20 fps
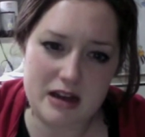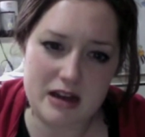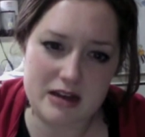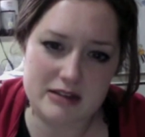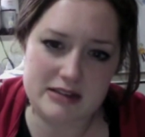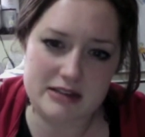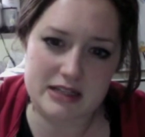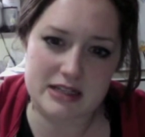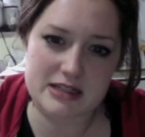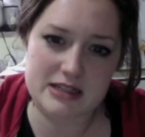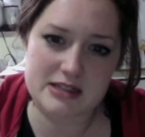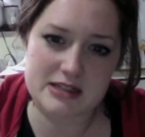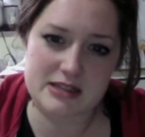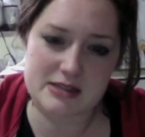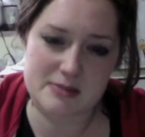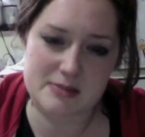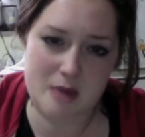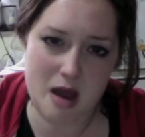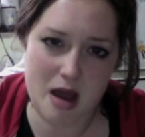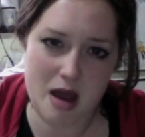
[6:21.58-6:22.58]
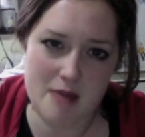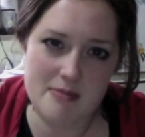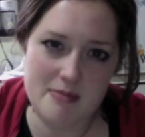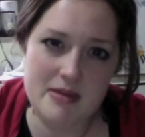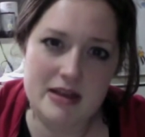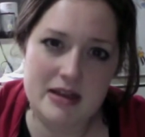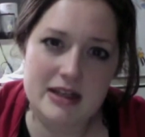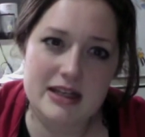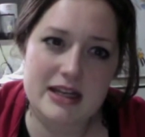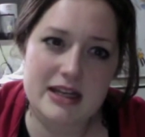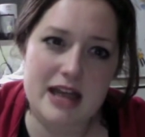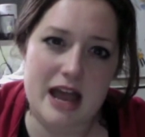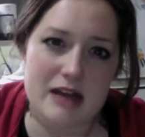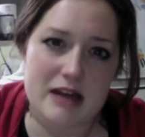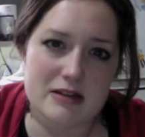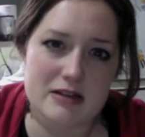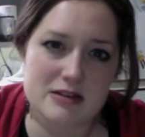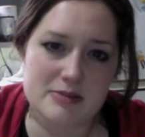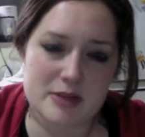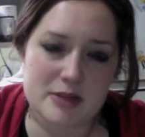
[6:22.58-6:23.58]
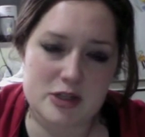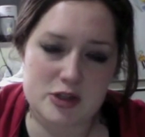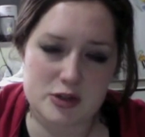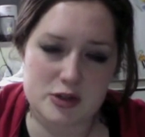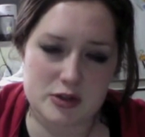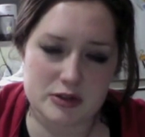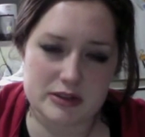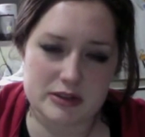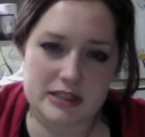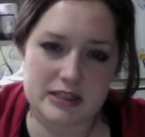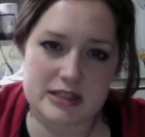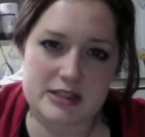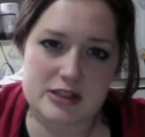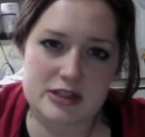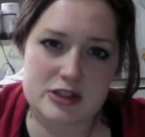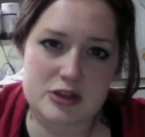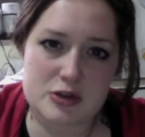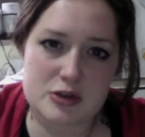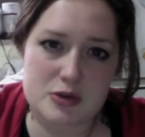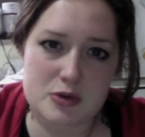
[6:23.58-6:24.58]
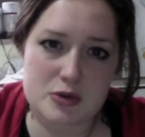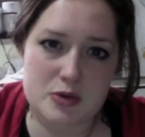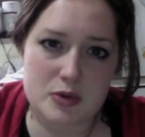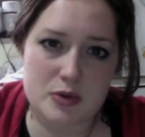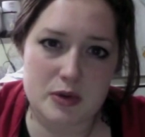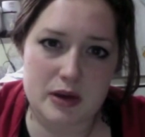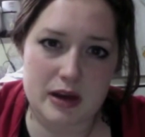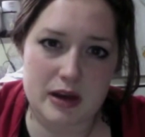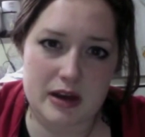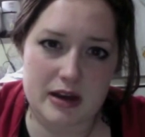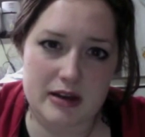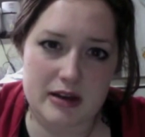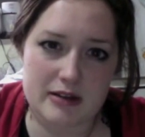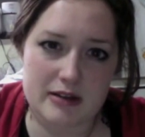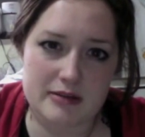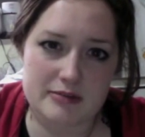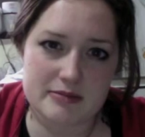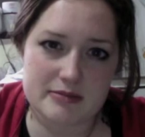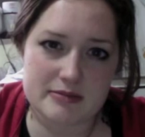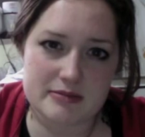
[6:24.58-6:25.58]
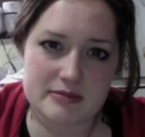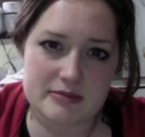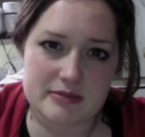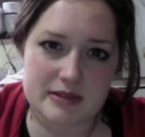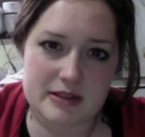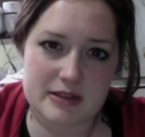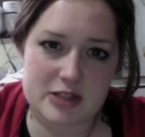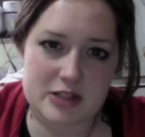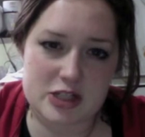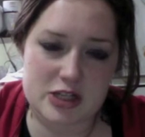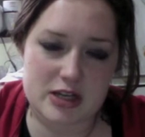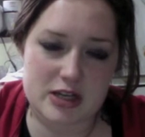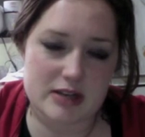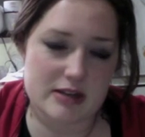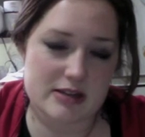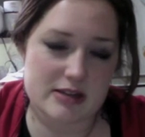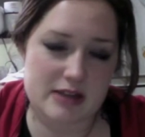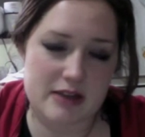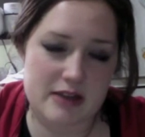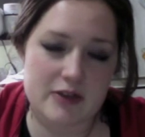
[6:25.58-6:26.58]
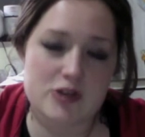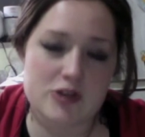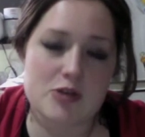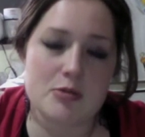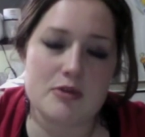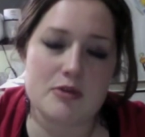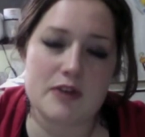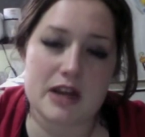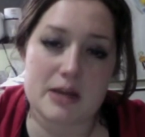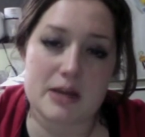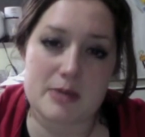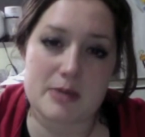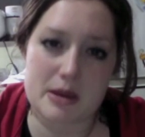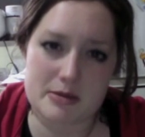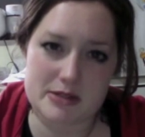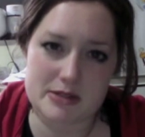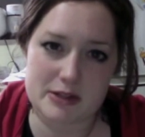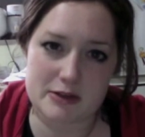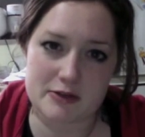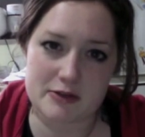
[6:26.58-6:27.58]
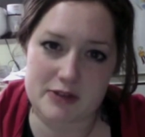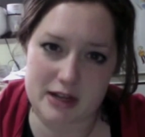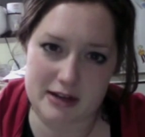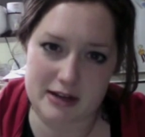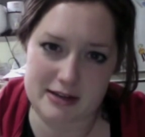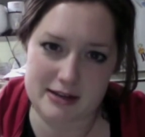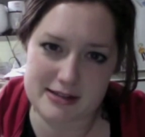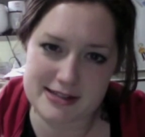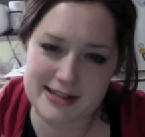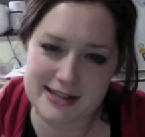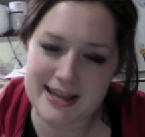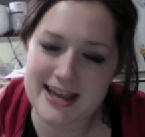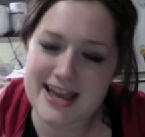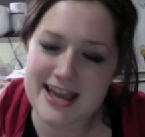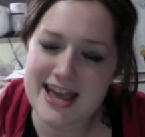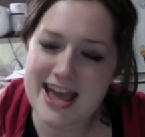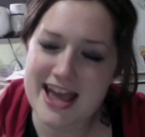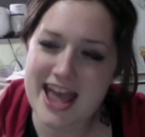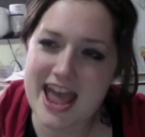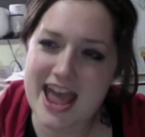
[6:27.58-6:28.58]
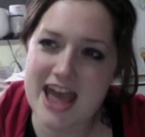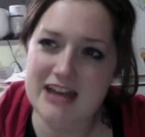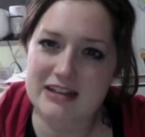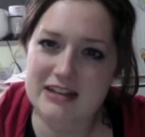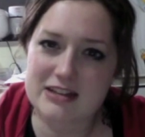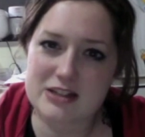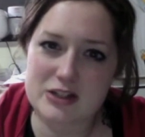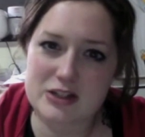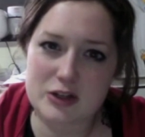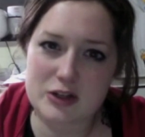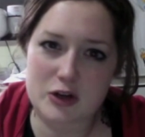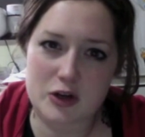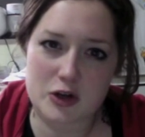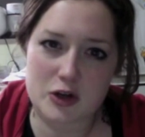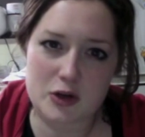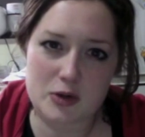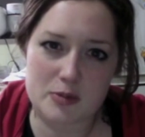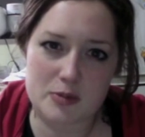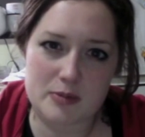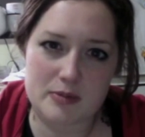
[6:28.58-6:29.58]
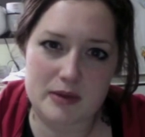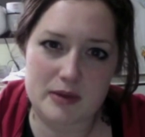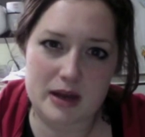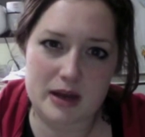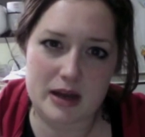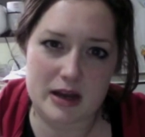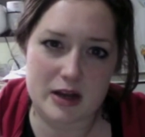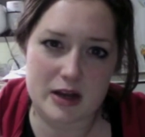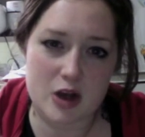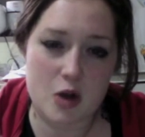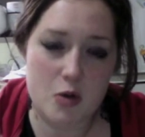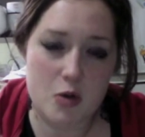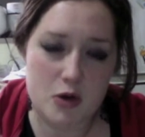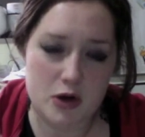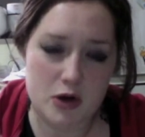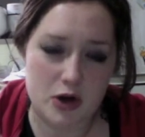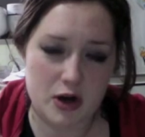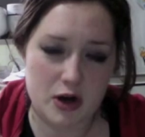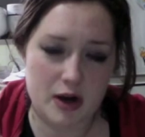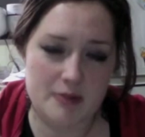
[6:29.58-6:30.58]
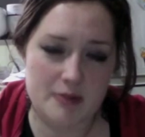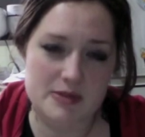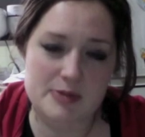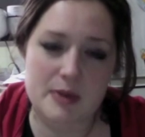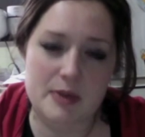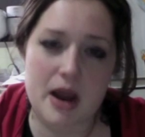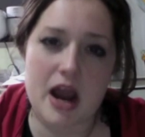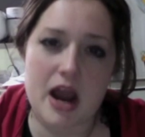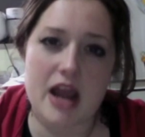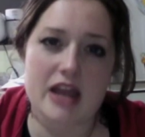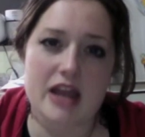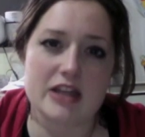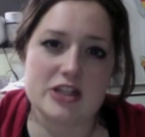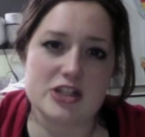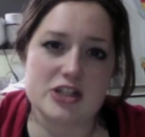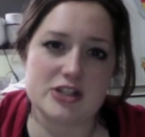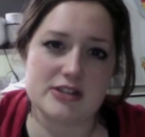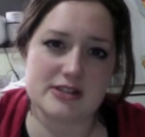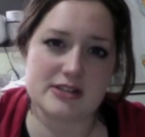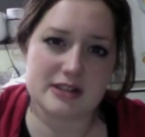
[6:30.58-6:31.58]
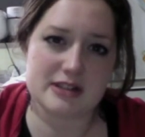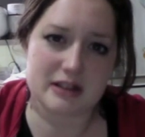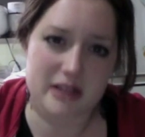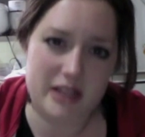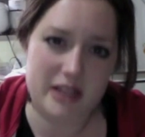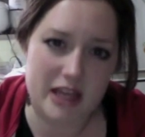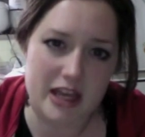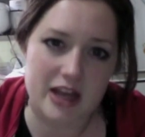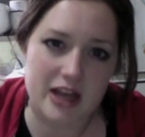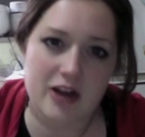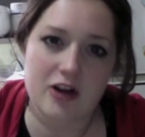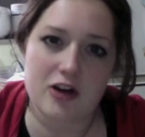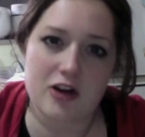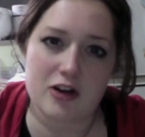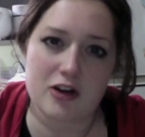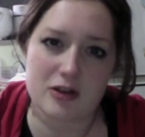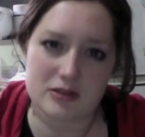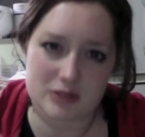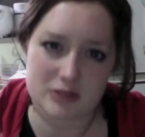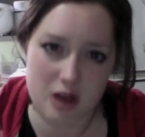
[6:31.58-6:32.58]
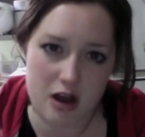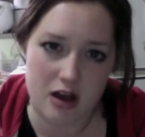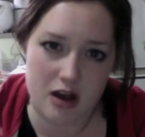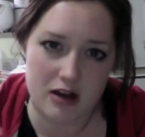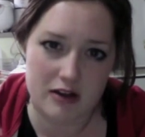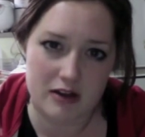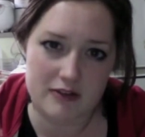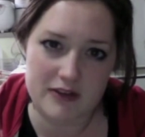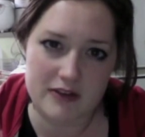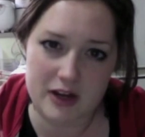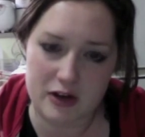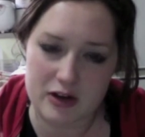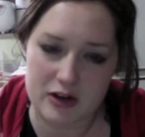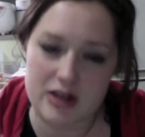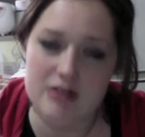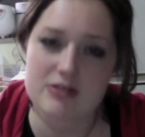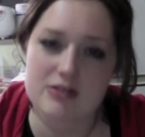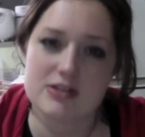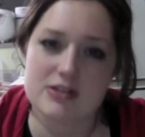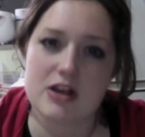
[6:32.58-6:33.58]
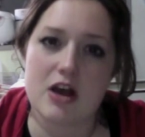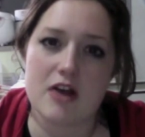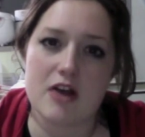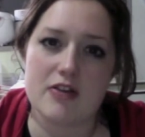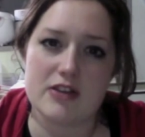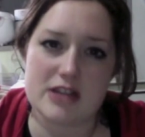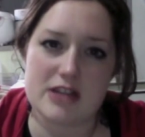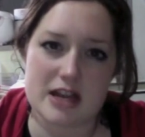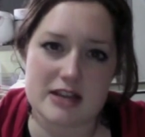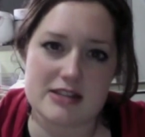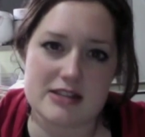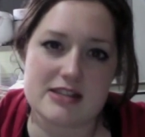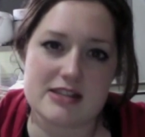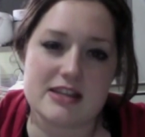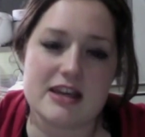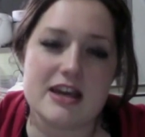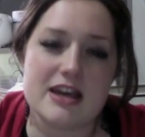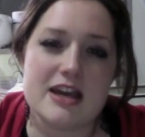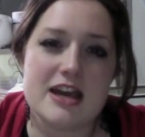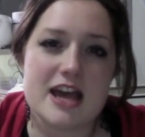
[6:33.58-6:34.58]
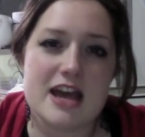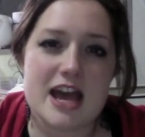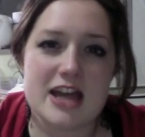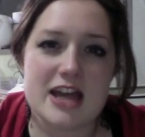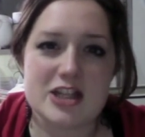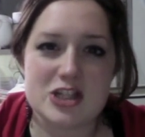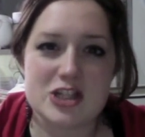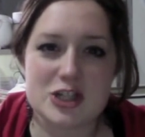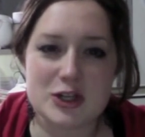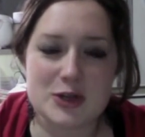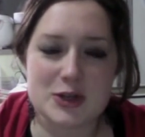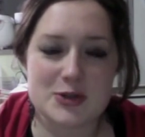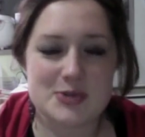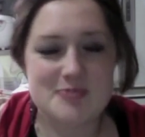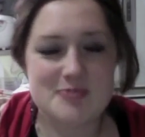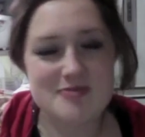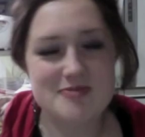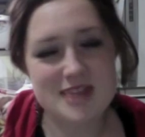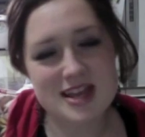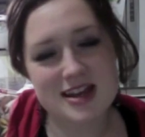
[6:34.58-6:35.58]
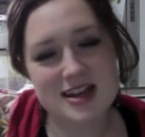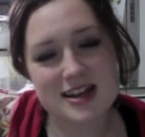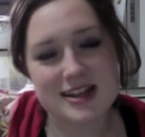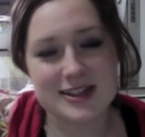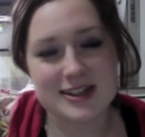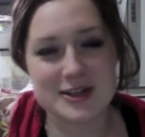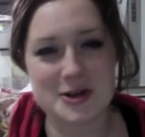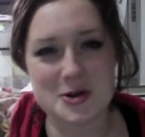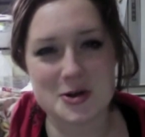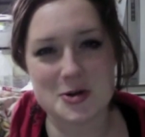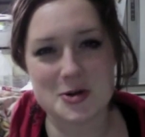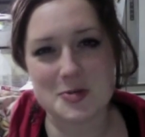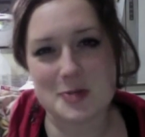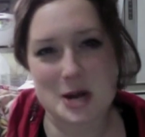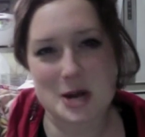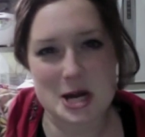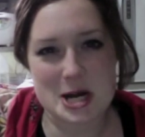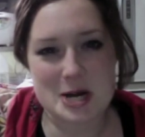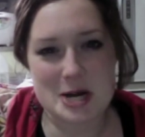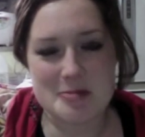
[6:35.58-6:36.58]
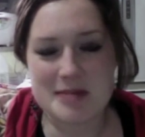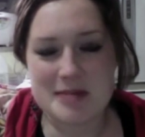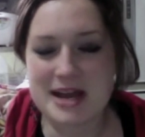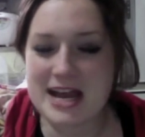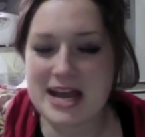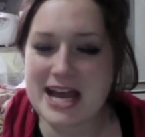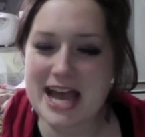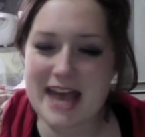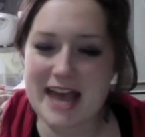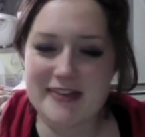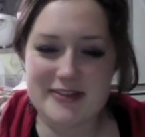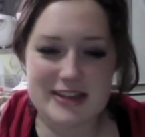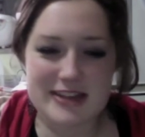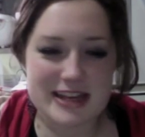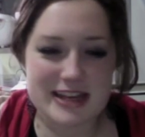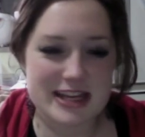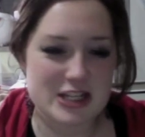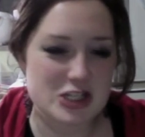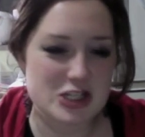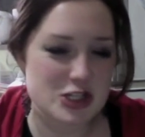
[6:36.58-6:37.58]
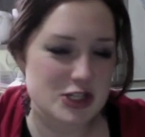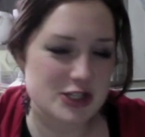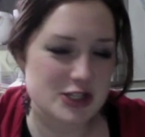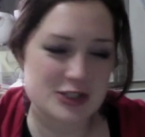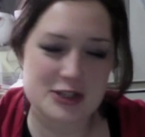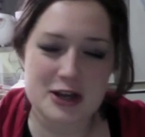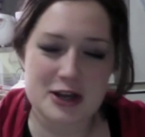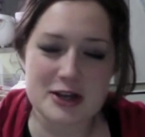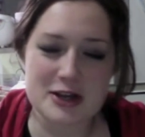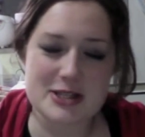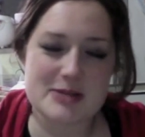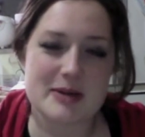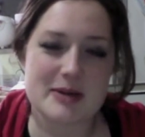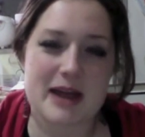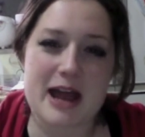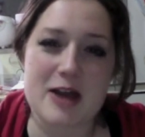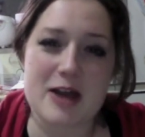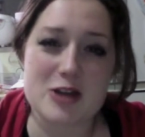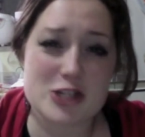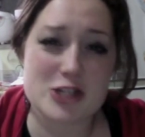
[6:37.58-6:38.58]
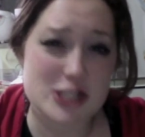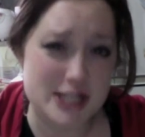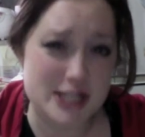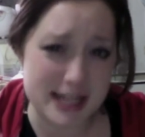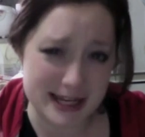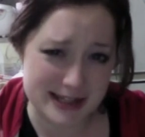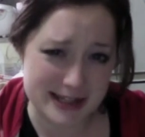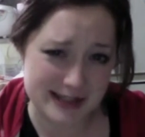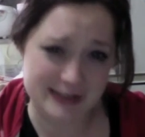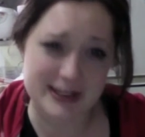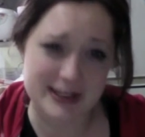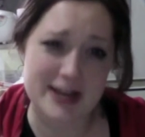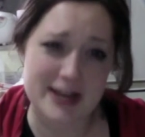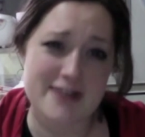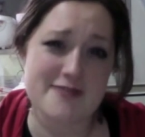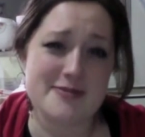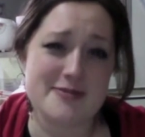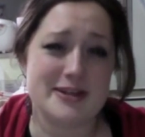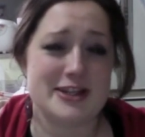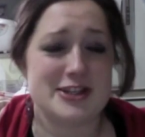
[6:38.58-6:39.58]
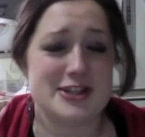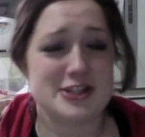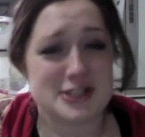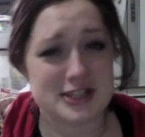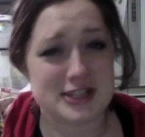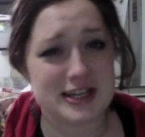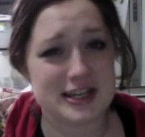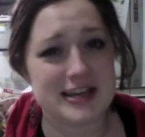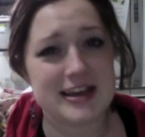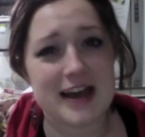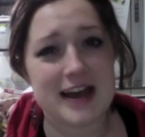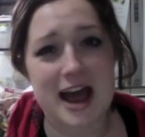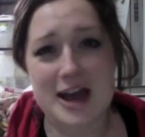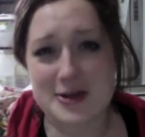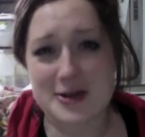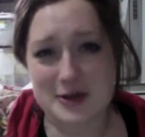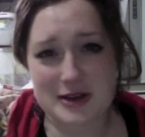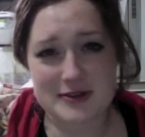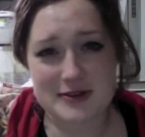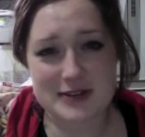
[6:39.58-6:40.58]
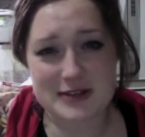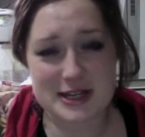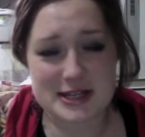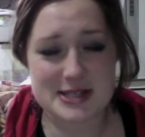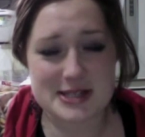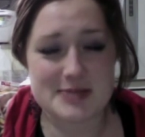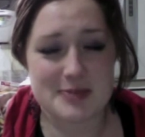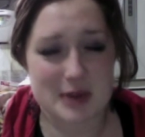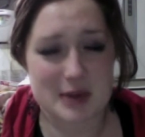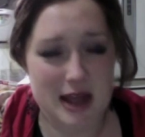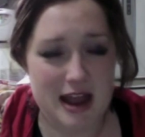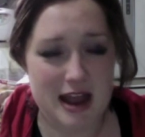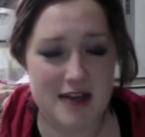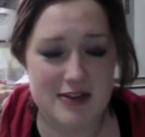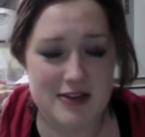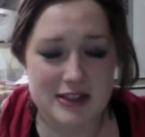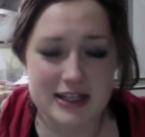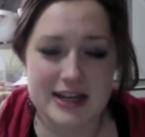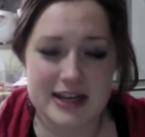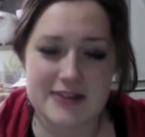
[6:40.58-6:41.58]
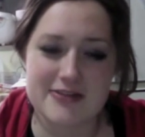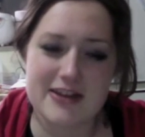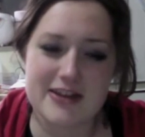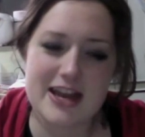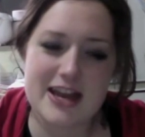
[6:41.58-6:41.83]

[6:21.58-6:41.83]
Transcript: Dennis's mom, Alice Mitchell, needs to she is having trouble finding a babysitter for Dennis. And her uh, coworker comes by and she's clicking her long fingernails on the desk. And she goes, hello, mom. And, and she talks about how she has a life because she, I don't have kids, but I have a life.